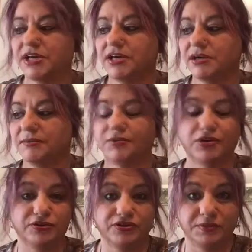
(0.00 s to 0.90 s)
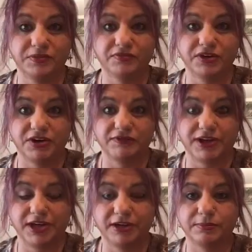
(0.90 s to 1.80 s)
Learned something very
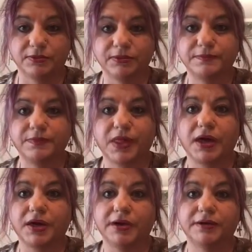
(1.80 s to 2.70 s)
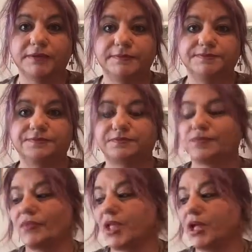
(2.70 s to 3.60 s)
valuable.
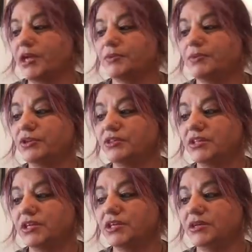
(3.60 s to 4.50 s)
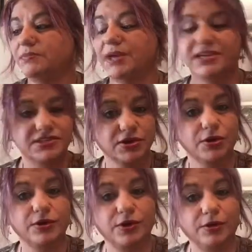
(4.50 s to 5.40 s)
I had put the base
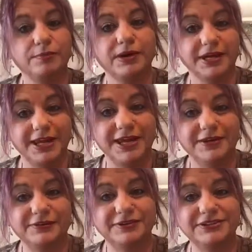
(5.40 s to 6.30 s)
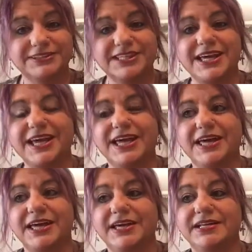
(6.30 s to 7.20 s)
coat on my nails,
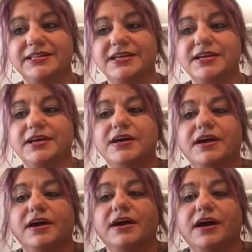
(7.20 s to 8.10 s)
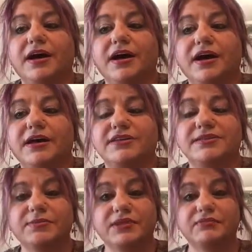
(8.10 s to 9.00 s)
and
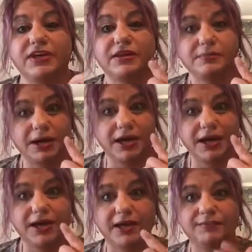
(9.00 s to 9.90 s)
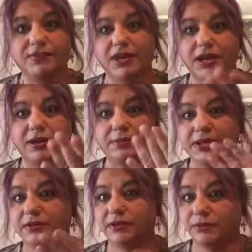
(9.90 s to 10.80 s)
something fell in my eye, and I
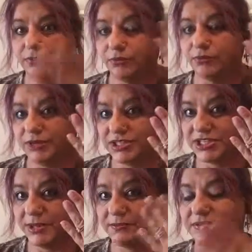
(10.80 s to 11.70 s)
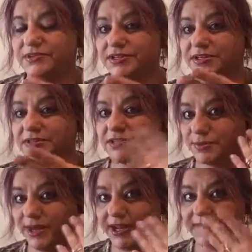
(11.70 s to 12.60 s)
immediately reached up to
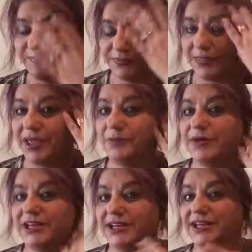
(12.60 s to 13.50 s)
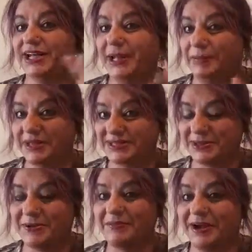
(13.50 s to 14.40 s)
swat it, and when I did, I got base
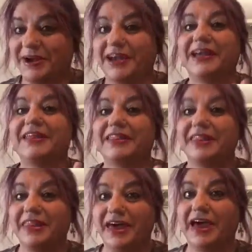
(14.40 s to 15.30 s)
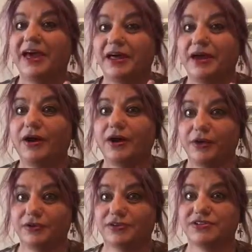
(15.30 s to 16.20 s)
coat in my eye. That
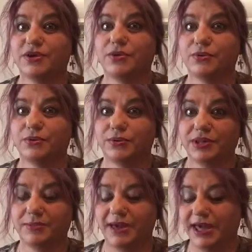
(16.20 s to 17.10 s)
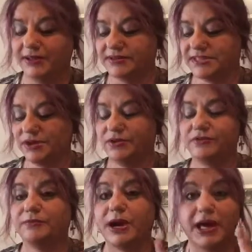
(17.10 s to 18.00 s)
hurts really bad. So
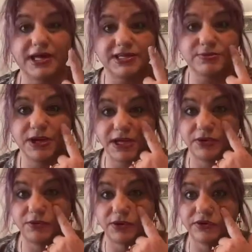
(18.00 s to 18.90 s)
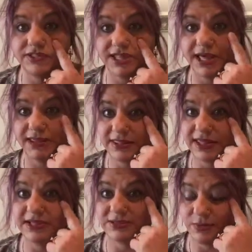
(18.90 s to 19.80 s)
if my eye's red and you notice that,
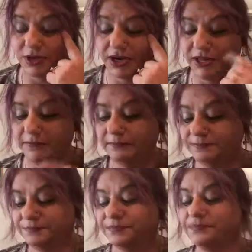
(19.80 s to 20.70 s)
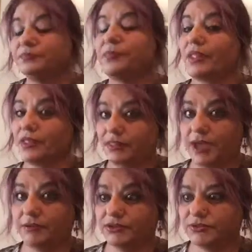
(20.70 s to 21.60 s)
that is why
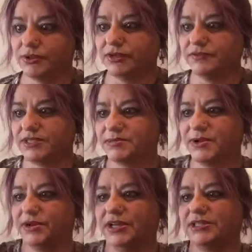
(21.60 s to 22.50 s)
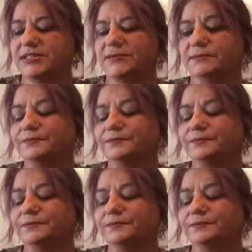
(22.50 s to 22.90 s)
that was a rough experience.